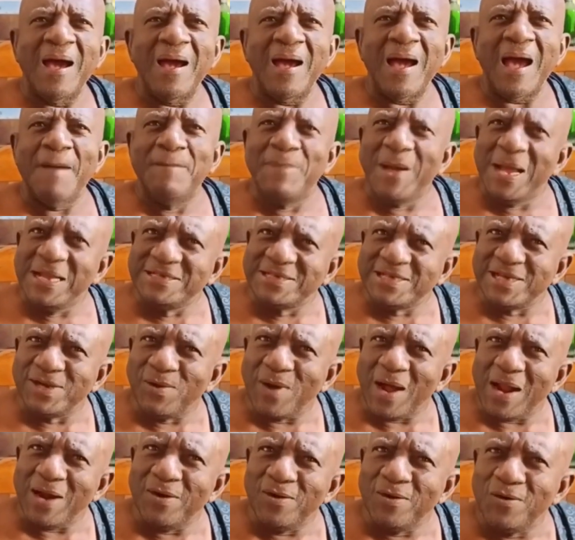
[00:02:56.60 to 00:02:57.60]
A benzino,
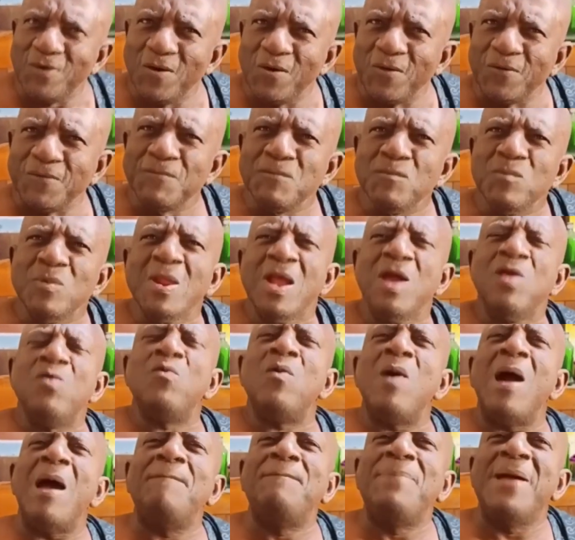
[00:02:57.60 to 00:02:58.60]
I don't know. No,
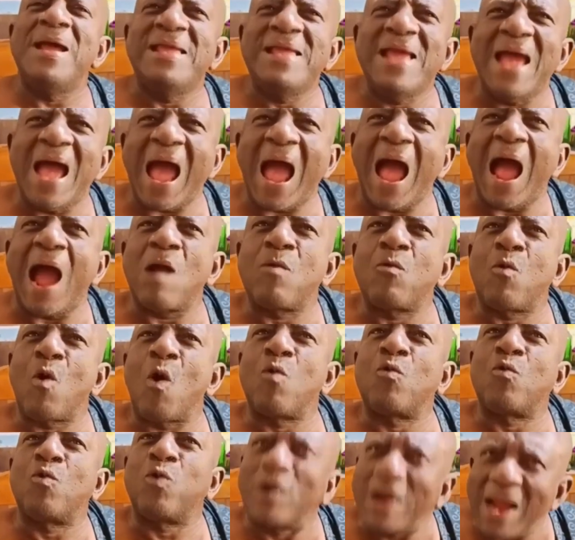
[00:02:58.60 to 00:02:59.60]
I be a
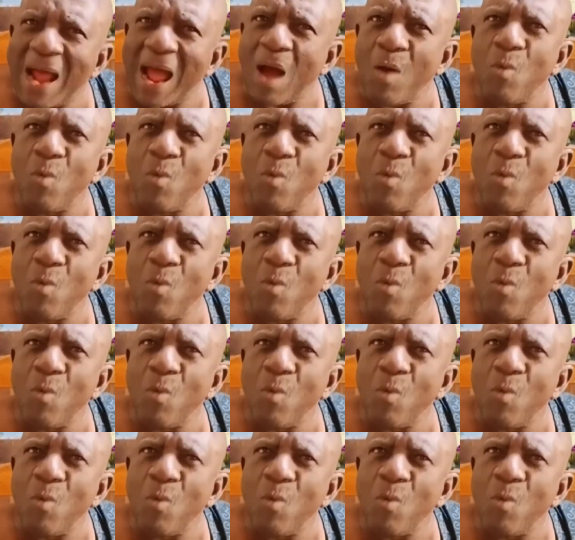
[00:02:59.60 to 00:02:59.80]
cockra,